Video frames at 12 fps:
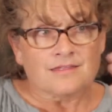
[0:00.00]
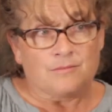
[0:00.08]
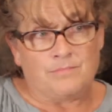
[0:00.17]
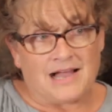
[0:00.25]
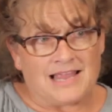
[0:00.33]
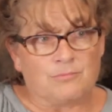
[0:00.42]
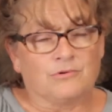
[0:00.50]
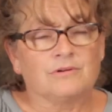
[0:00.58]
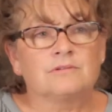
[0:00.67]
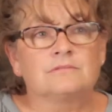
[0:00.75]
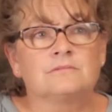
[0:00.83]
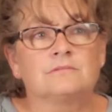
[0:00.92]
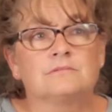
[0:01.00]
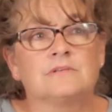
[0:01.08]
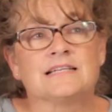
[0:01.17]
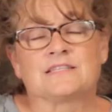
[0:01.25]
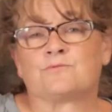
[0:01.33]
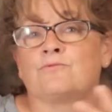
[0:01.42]
the Bible,
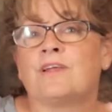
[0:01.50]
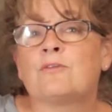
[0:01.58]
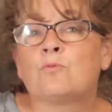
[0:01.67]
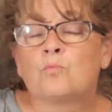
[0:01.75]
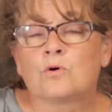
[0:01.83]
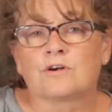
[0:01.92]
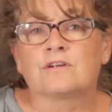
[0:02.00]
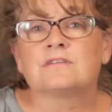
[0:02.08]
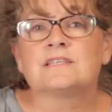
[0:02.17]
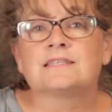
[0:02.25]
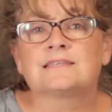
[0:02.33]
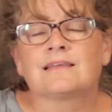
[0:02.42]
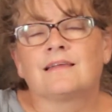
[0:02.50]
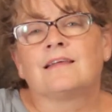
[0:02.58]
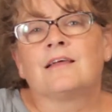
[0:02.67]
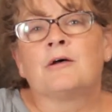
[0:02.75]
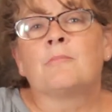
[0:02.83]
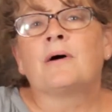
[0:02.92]
its written words,
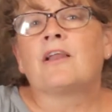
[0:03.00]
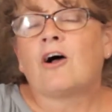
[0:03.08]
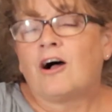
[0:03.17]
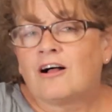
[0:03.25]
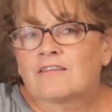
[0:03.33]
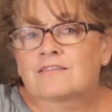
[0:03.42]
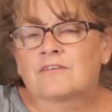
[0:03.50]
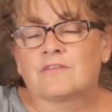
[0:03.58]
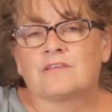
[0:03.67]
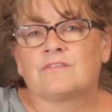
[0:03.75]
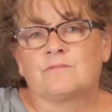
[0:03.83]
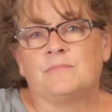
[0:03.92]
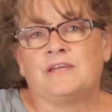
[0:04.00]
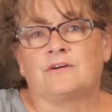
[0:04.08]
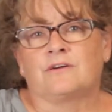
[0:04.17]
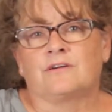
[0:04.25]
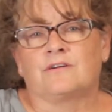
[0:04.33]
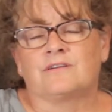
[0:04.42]
but also this
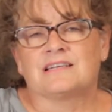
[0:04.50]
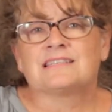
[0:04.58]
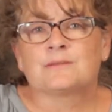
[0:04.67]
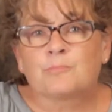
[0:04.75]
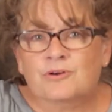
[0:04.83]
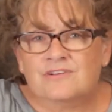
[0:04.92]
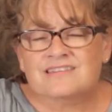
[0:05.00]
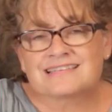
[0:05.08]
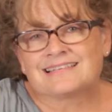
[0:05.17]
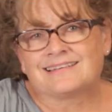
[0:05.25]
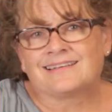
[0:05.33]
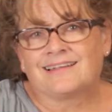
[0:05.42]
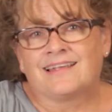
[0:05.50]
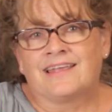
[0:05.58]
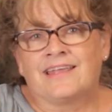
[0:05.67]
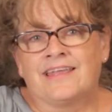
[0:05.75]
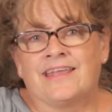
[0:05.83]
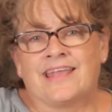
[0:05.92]
mirror is a person.
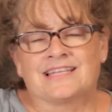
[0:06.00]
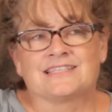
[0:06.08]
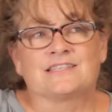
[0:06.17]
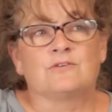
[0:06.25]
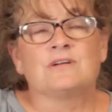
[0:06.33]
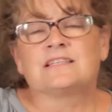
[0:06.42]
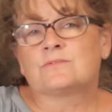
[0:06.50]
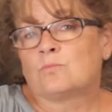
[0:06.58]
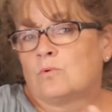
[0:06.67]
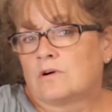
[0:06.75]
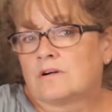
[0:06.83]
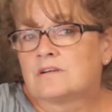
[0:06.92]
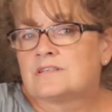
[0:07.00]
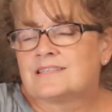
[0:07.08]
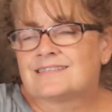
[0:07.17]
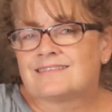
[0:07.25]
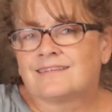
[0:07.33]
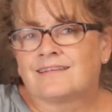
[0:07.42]
And so it's
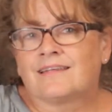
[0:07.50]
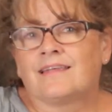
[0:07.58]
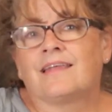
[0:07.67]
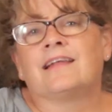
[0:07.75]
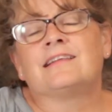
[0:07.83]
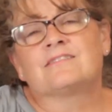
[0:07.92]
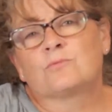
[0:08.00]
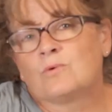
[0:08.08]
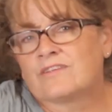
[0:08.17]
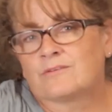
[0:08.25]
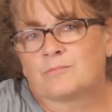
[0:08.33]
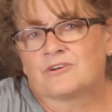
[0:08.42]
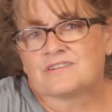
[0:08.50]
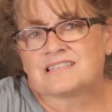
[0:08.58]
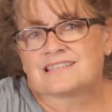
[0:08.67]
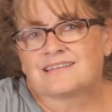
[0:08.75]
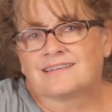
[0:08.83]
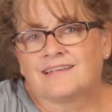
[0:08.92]
words and it's
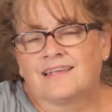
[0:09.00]
whispers.